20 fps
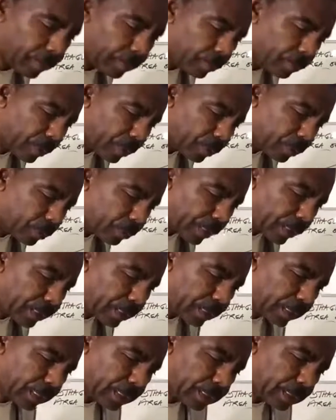we use
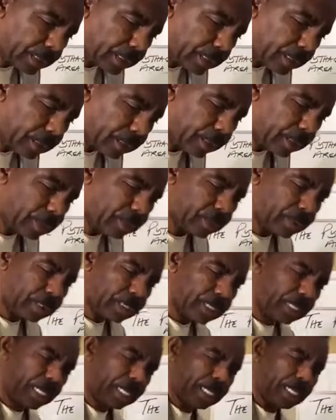26?
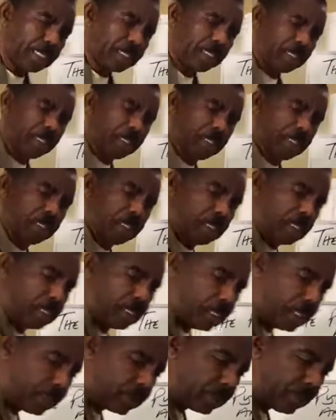Okay,
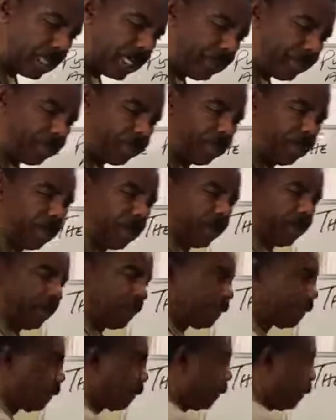let's try a different
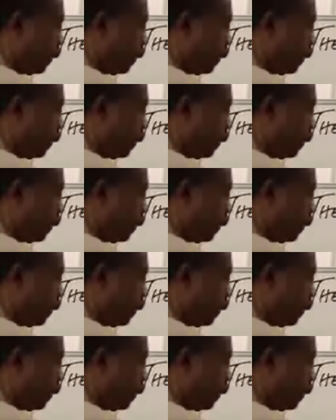number.